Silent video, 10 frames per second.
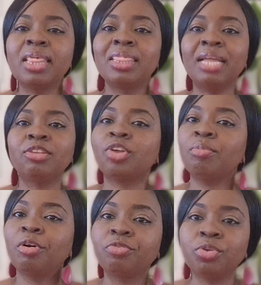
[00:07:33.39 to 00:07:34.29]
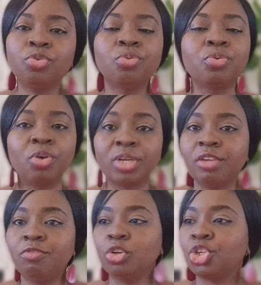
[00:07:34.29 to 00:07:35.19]
Then some of you would not
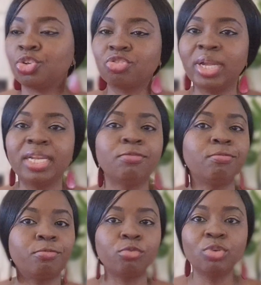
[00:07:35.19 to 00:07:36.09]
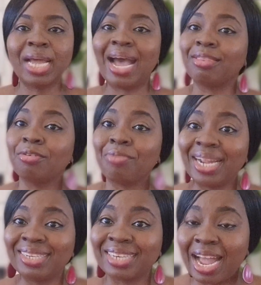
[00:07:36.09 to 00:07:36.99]
give your children food at the
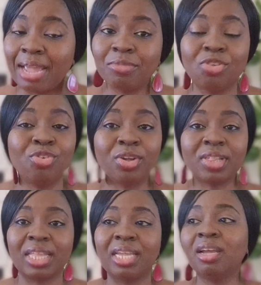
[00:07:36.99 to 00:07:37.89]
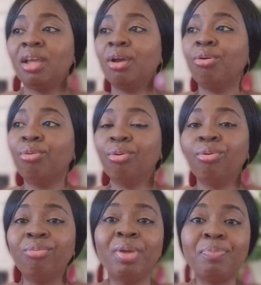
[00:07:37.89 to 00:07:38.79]
right time. You just think,
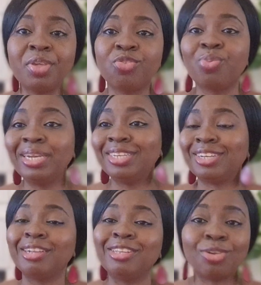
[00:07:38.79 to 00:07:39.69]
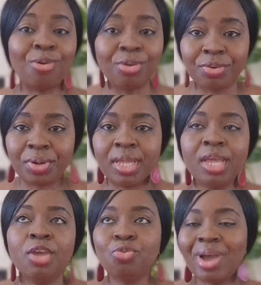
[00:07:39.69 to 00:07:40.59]
oh, maybe it's when the child is hungry.
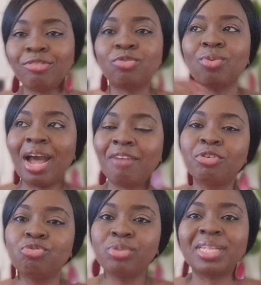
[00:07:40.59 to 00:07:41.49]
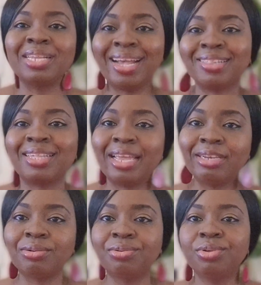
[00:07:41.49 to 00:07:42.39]
You have to have a routine and
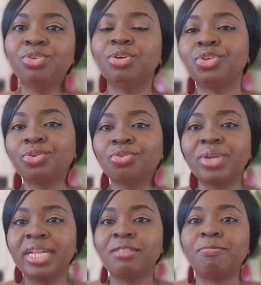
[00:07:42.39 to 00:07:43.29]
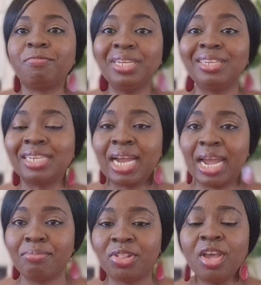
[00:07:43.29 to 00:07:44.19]
schedule your children's feed
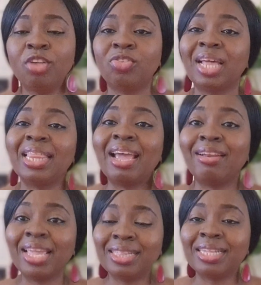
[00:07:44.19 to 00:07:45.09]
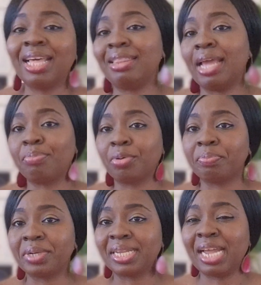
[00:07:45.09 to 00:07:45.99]
times so that they are eating at the
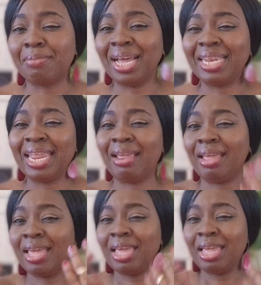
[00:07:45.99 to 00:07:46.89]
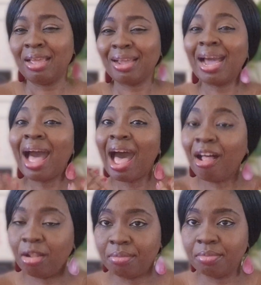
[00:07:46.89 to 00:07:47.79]
appropriate time and they're
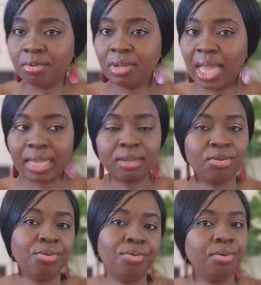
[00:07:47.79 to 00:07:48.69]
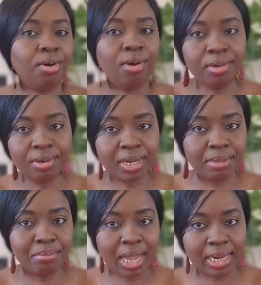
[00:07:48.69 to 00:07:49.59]
calm. Like, hungry
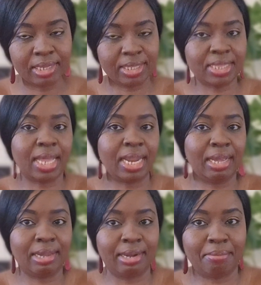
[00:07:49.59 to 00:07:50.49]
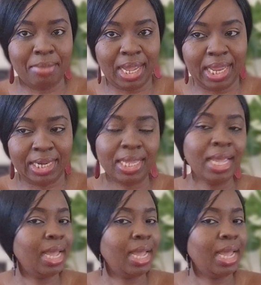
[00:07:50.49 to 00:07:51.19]
man is an angry man.